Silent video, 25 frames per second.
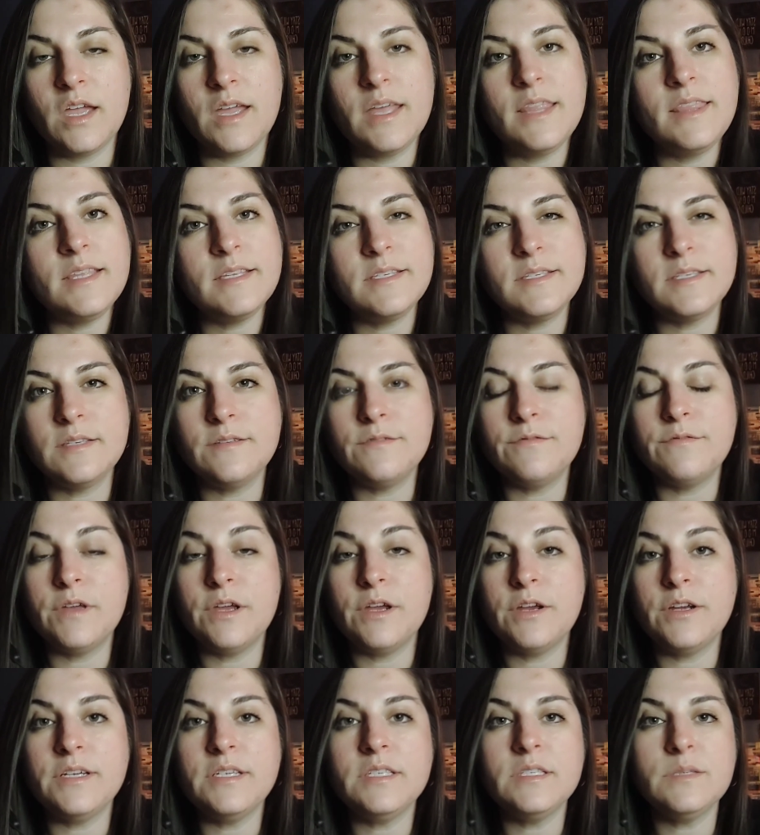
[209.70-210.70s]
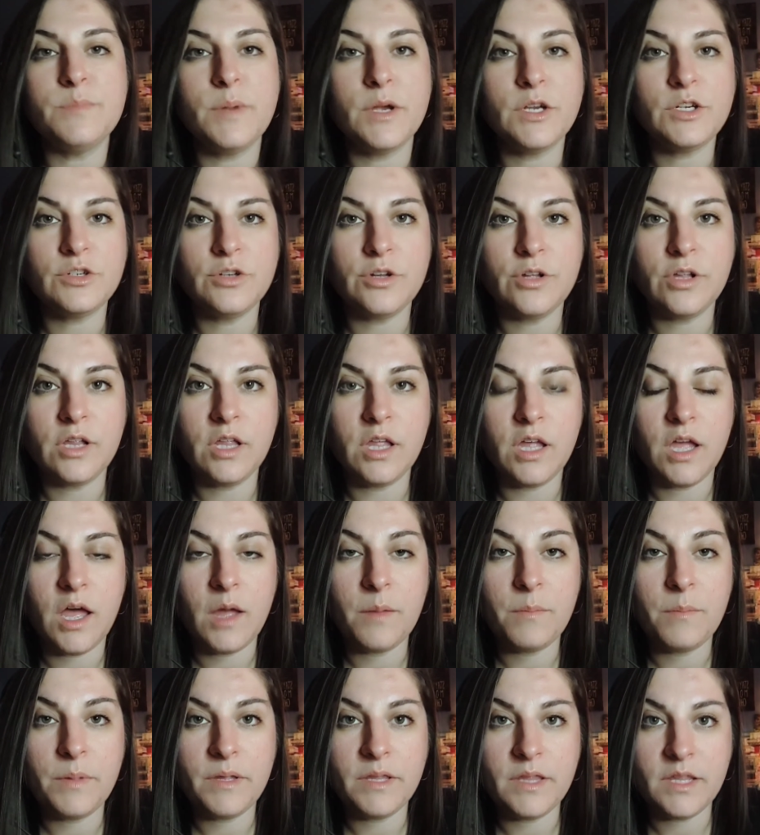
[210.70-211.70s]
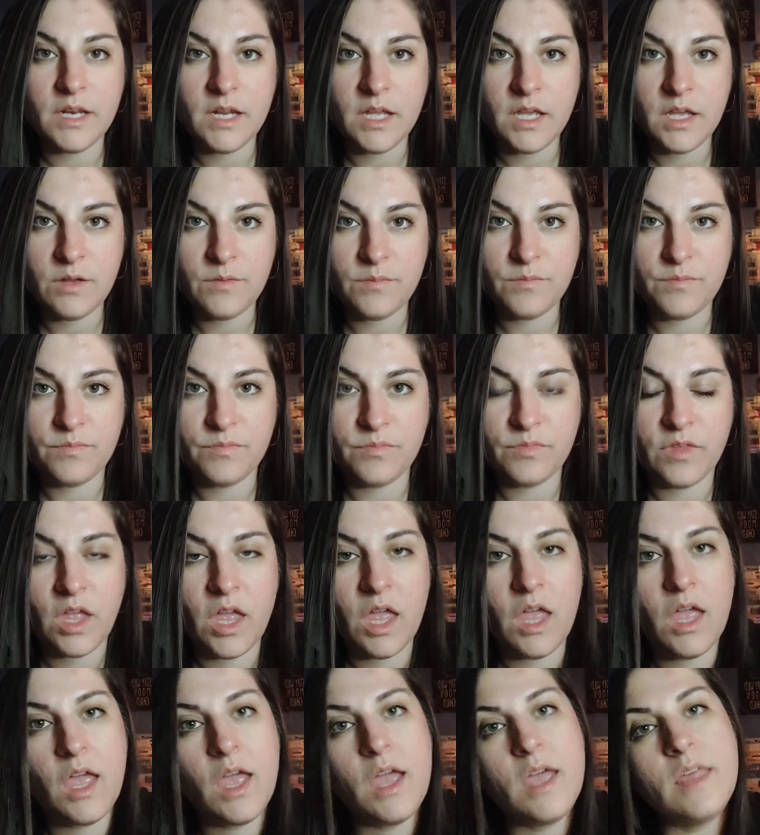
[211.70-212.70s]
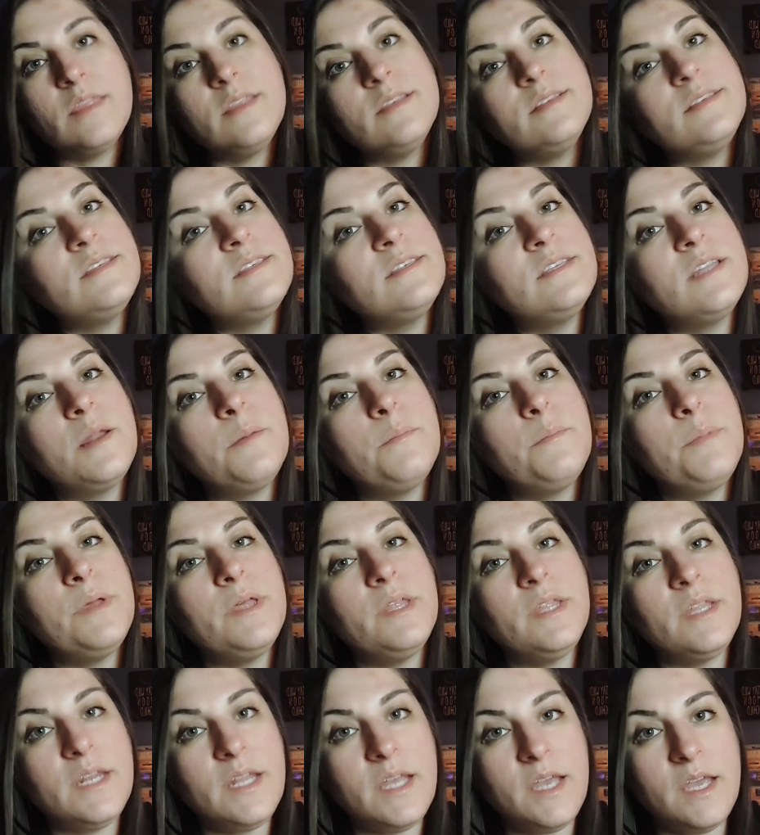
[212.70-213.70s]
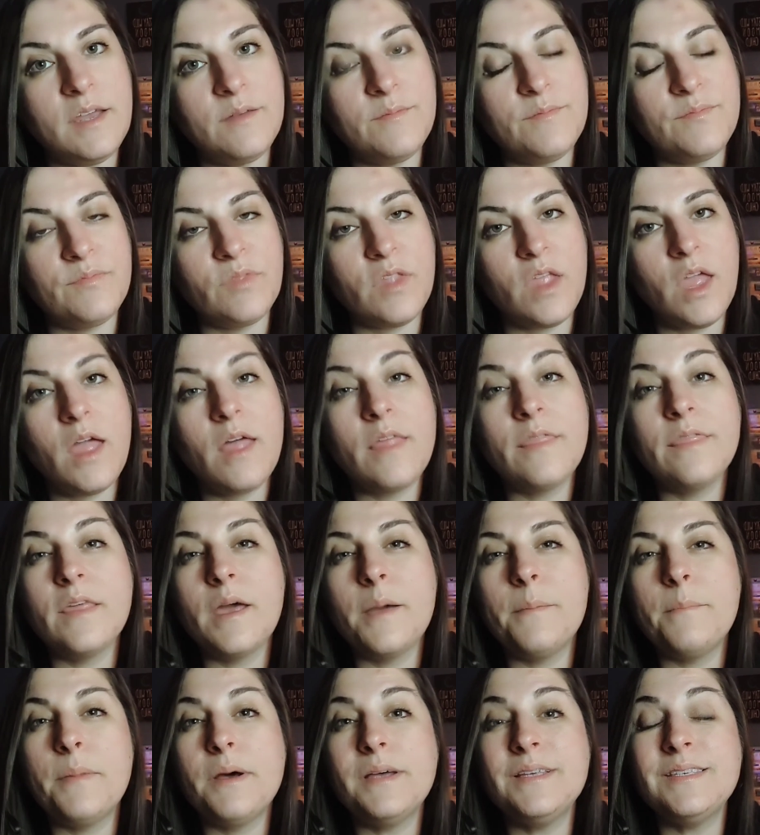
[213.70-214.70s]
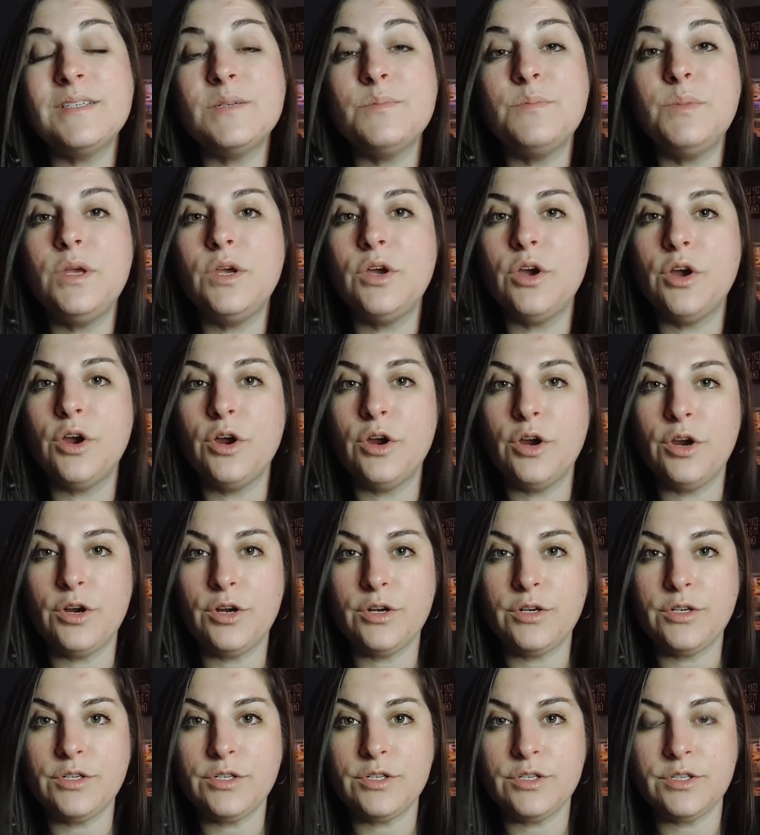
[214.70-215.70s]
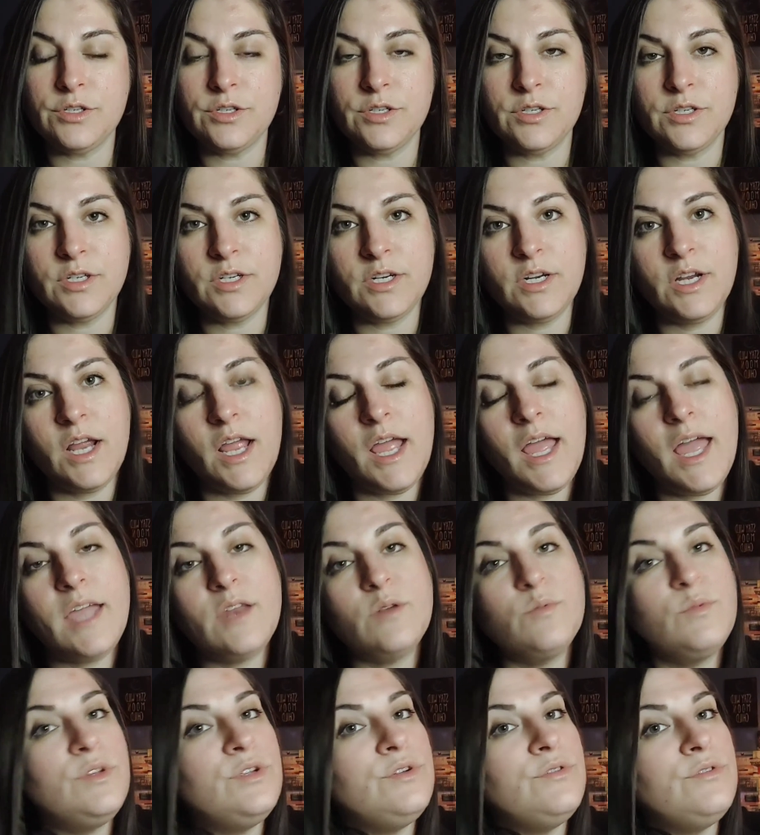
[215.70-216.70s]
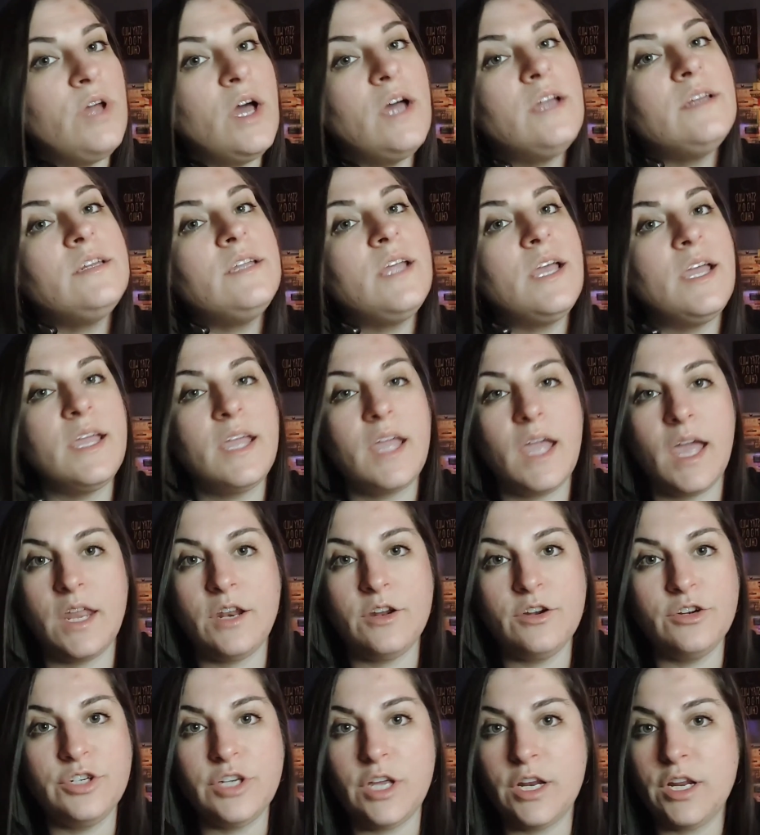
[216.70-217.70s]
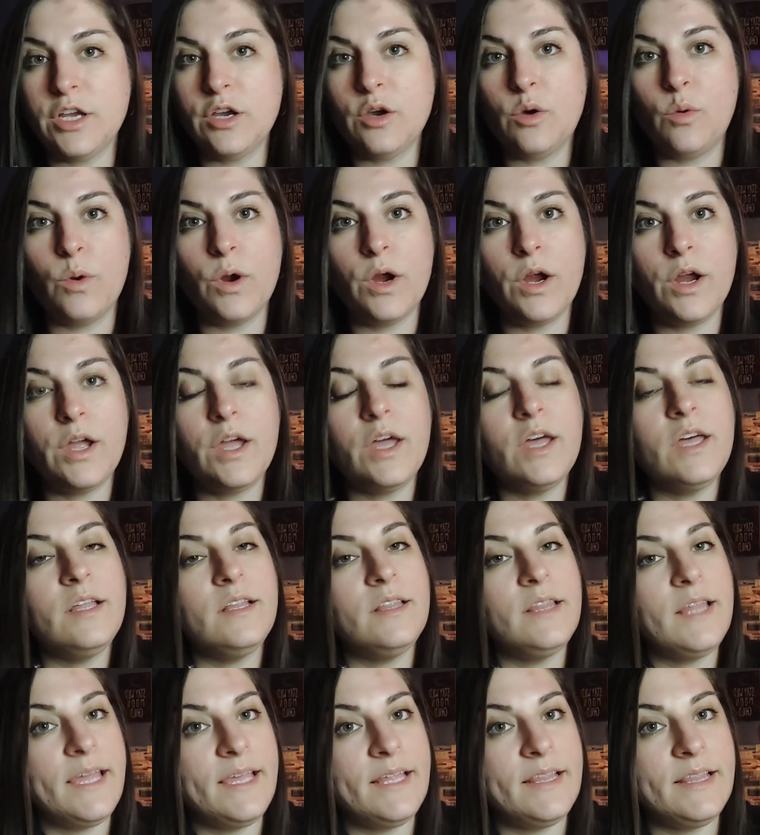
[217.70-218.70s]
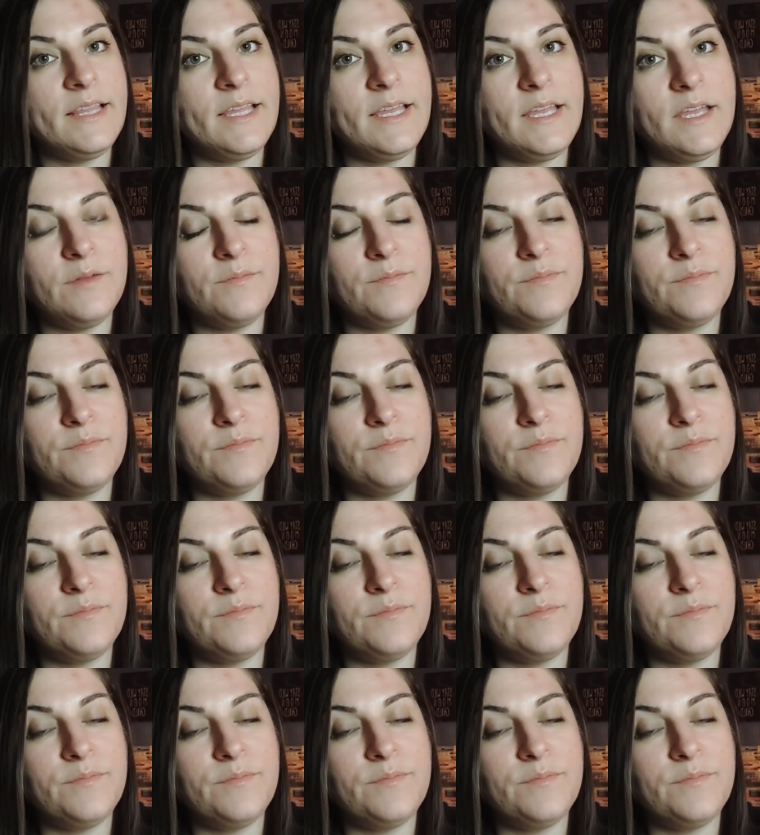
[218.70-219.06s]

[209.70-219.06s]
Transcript: This is a very special ability. This is an ability that must be earned, and we do not take energetic work lightly.